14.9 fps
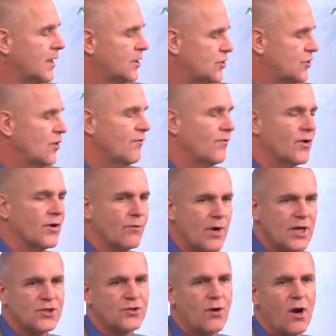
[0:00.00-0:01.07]
a server in a
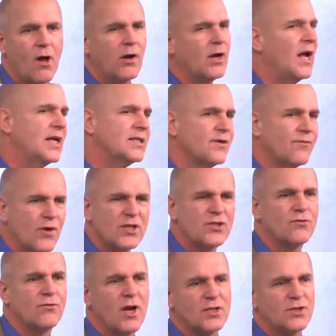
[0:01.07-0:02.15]
restaurant, all kinds of
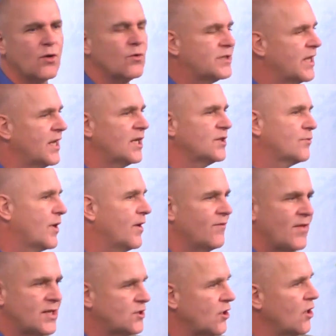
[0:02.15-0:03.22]
restaurants, hotels, whatever,
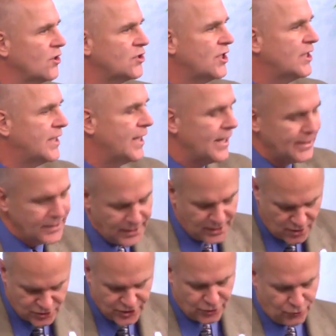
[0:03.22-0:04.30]
that's all she did. You
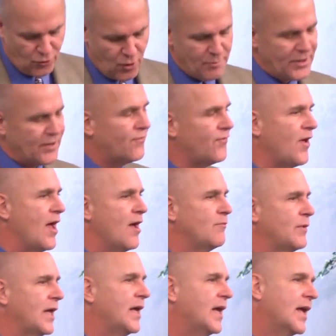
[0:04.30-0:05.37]
know, she grew up in a
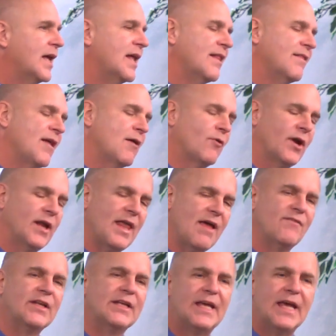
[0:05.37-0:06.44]
family, there were
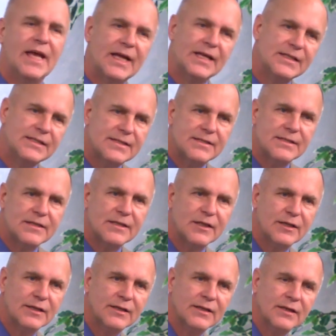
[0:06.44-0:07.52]
11 kids.
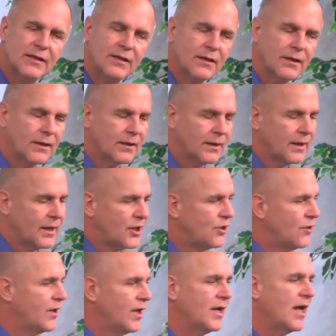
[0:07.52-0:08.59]

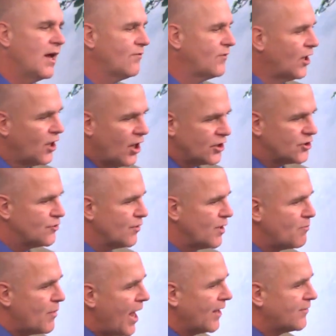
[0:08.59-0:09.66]
You didn't have the
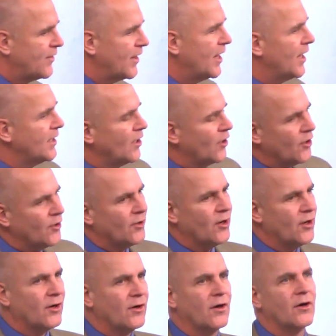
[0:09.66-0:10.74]
luxury back then.
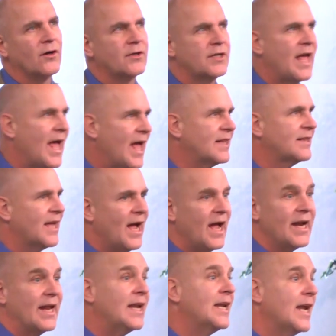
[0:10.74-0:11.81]
Her dad
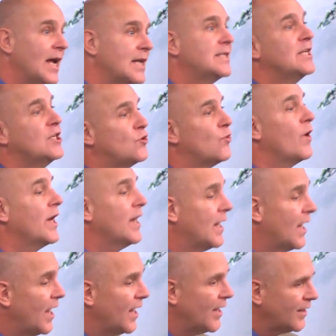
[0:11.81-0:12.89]
died in
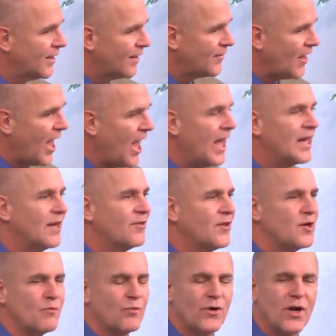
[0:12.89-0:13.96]
1929 at the height of the
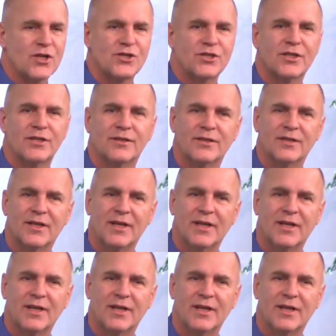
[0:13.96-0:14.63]
Depression,